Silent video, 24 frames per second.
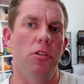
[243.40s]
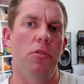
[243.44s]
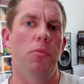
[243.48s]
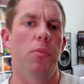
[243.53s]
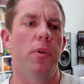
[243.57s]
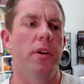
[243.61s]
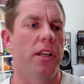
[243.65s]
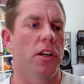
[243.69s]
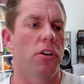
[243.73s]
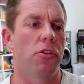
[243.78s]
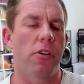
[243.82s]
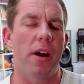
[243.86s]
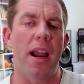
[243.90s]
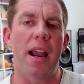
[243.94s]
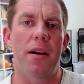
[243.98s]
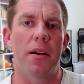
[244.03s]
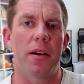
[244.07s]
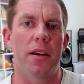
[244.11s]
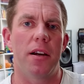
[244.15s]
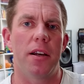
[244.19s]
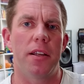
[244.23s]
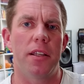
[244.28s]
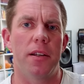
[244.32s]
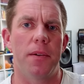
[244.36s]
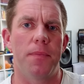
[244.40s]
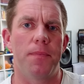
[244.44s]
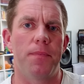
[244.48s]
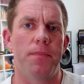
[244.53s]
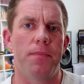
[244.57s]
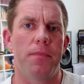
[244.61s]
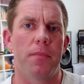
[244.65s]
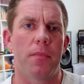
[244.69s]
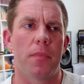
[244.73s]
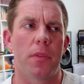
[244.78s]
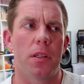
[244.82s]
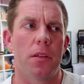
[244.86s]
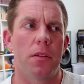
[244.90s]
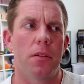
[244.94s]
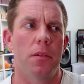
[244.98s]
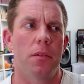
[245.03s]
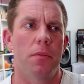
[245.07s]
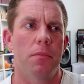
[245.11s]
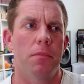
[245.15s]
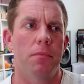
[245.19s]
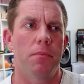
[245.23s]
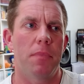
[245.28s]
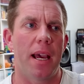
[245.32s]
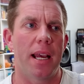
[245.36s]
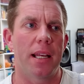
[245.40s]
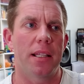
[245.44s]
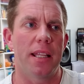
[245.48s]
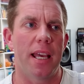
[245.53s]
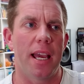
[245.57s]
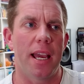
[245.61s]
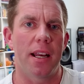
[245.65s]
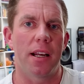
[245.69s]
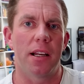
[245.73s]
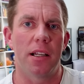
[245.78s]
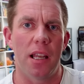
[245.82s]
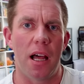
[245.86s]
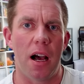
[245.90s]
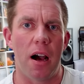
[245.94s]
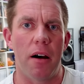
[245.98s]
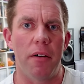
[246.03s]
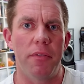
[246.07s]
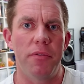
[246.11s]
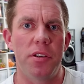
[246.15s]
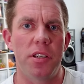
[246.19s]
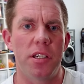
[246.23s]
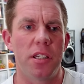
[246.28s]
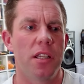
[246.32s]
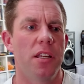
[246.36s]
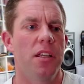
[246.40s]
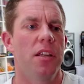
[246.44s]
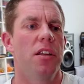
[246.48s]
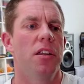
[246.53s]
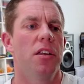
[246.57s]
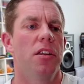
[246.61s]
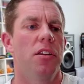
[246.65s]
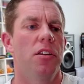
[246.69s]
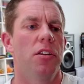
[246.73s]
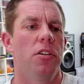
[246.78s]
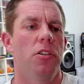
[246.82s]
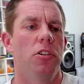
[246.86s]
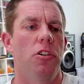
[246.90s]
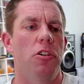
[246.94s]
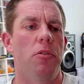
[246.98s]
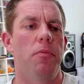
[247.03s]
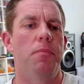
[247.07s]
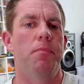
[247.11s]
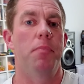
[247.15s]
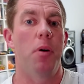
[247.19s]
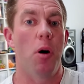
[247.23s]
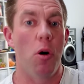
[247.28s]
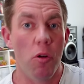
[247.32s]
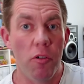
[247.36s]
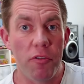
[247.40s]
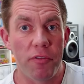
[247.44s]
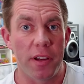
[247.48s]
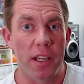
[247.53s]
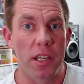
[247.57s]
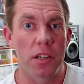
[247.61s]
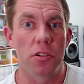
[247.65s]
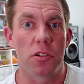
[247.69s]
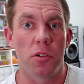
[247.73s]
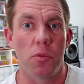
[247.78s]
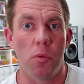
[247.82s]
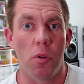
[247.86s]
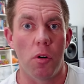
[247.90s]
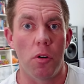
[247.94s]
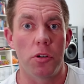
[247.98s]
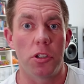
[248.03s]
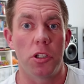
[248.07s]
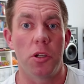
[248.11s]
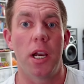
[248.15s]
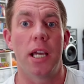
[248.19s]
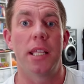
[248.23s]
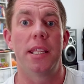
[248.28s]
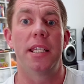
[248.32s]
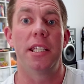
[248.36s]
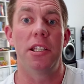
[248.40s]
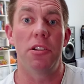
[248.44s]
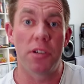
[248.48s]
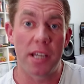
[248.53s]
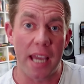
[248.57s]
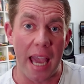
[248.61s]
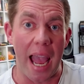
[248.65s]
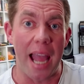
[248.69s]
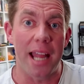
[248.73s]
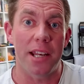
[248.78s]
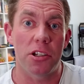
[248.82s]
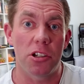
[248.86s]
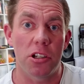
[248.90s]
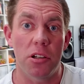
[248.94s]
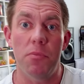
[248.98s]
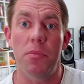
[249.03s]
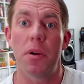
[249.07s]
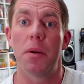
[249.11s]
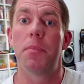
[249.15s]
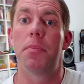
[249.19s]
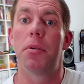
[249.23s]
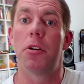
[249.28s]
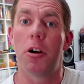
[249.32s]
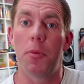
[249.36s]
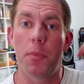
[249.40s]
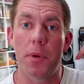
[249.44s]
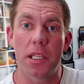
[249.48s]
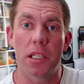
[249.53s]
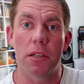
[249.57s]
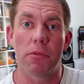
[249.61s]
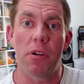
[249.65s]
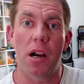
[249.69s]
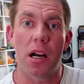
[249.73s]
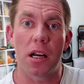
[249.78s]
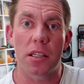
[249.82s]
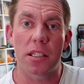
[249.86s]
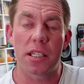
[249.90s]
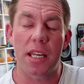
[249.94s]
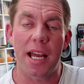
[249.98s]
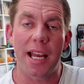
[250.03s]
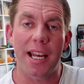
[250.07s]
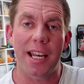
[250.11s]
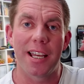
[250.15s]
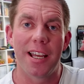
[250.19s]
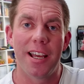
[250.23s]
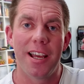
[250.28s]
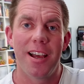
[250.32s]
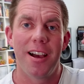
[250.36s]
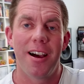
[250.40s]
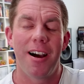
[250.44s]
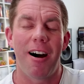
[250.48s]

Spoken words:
With your magnetic gloves, you pull things towards you and then you catch them and put them in your rucksack.